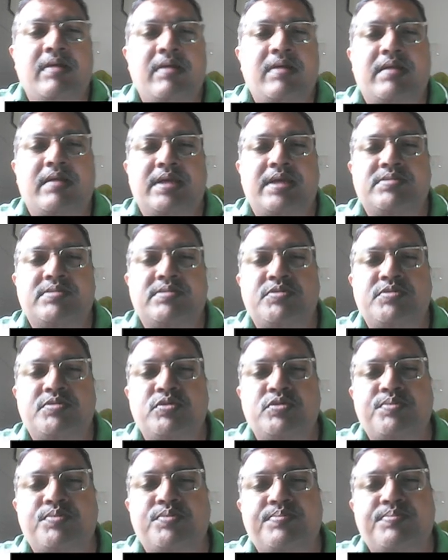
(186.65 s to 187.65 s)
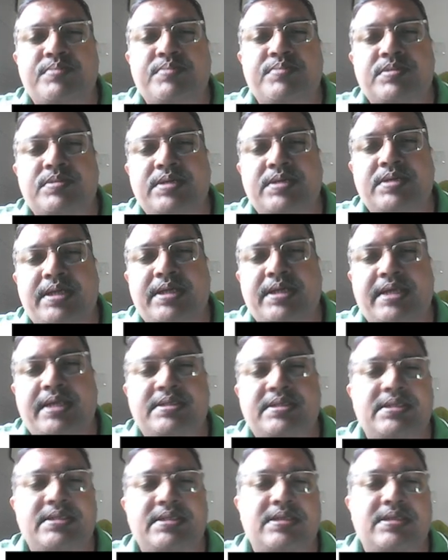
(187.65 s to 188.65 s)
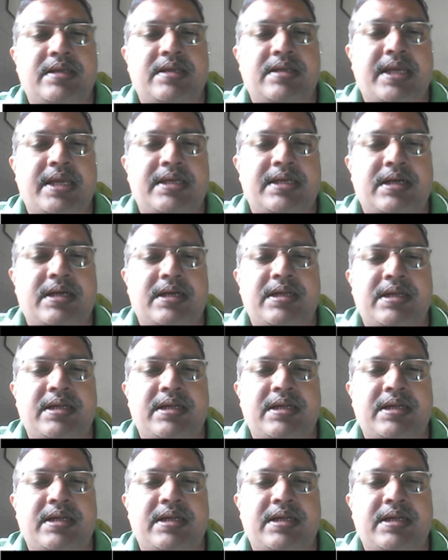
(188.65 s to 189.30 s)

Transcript: Okay, so 2-3 cases like